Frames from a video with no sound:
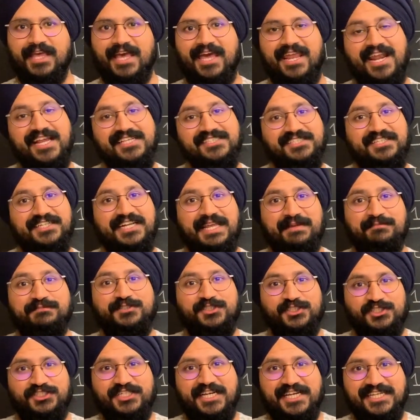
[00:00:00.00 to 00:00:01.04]
And as the name
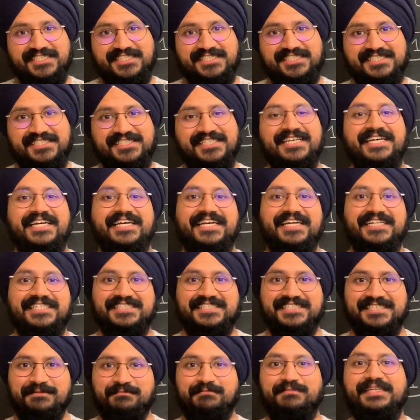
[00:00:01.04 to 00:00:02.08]
suggests, it
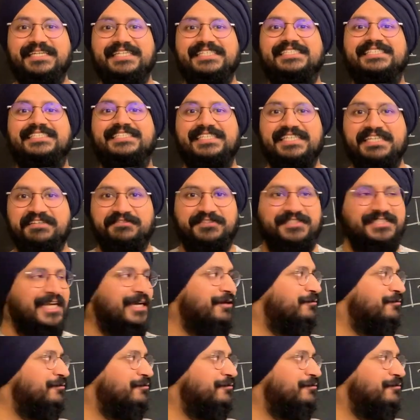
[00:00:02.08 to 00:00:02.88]
simply sieves